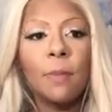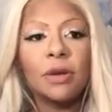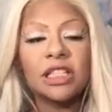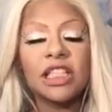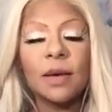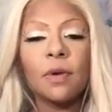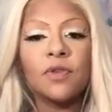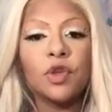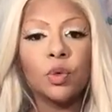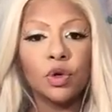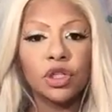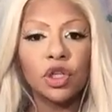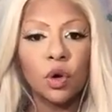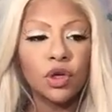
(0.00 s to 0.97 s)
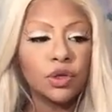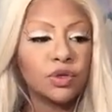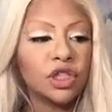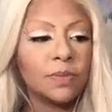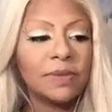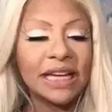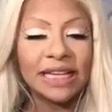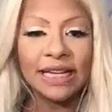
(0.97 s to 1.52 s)
But some of you were so used
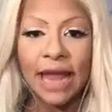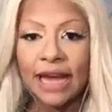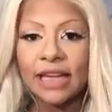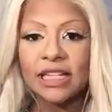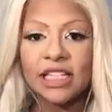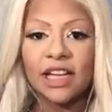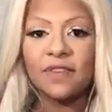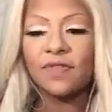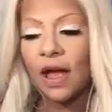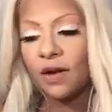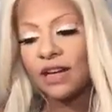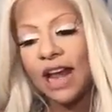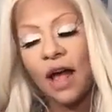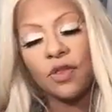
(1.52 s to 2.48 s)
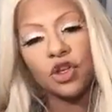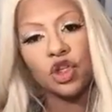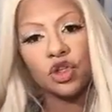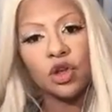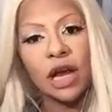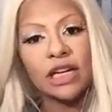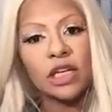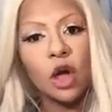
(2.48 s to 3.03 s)
to being negative that now that
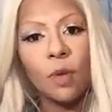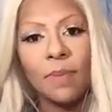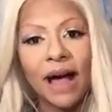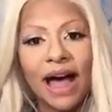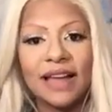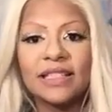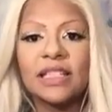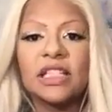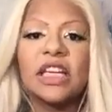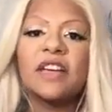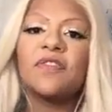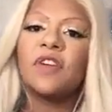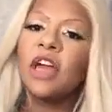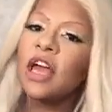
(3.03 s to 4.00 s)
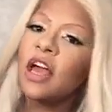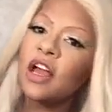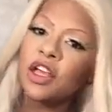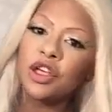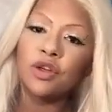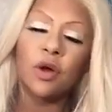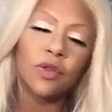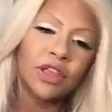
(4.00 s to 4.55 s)
you're trying to go positive,
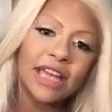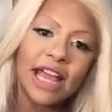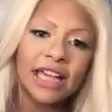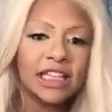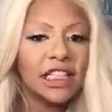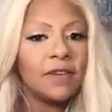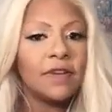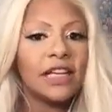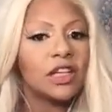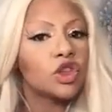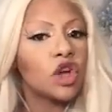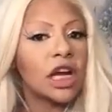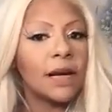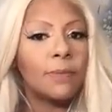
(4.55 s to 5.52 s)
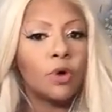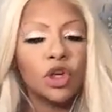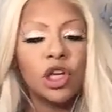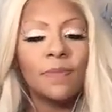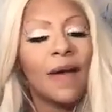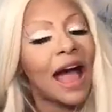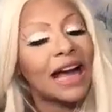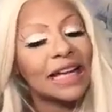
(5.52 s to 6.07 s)
you know, the negativity is trying to pull
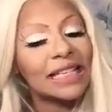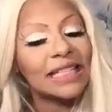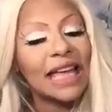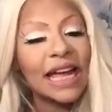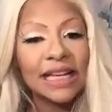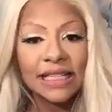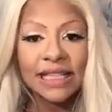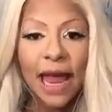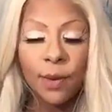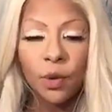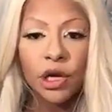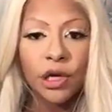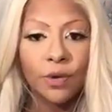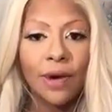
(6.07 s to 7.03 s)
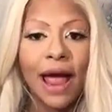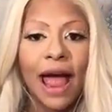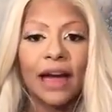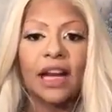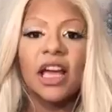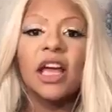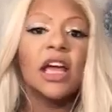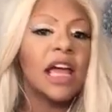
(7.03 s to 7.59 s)
you back. It's saying stay where you're at.
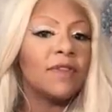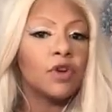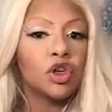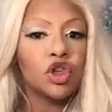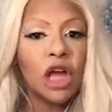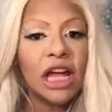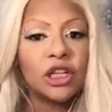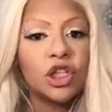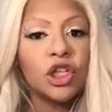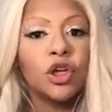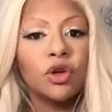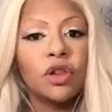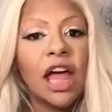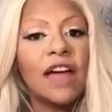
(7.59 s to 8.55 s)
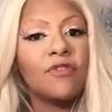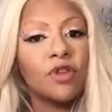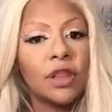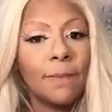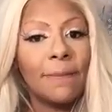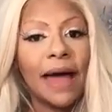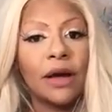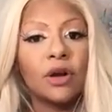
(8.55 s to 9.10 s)
If you're changing your life for
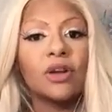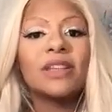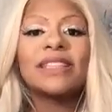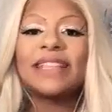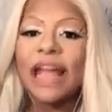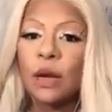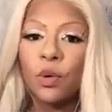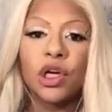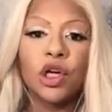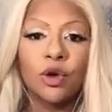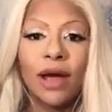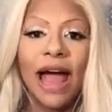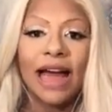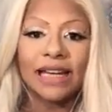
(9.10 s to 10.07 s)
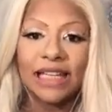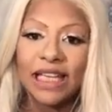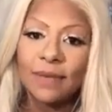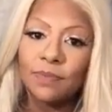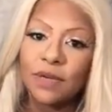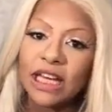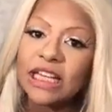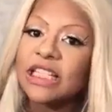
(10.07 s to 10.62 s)
the better, stay where you're at.
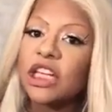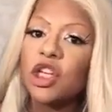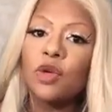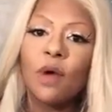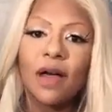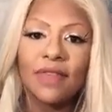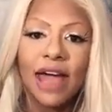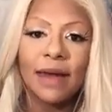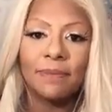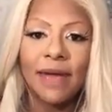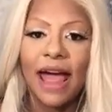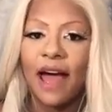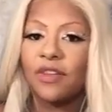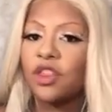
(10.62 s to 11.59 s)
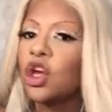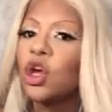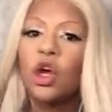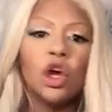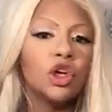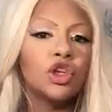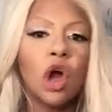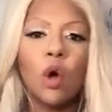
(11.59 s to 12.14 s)
Continue on that path.
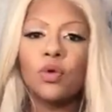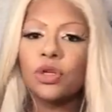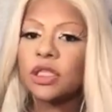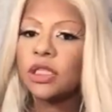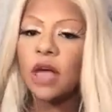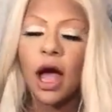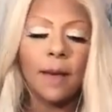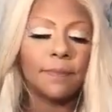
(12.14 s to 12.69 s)
Don't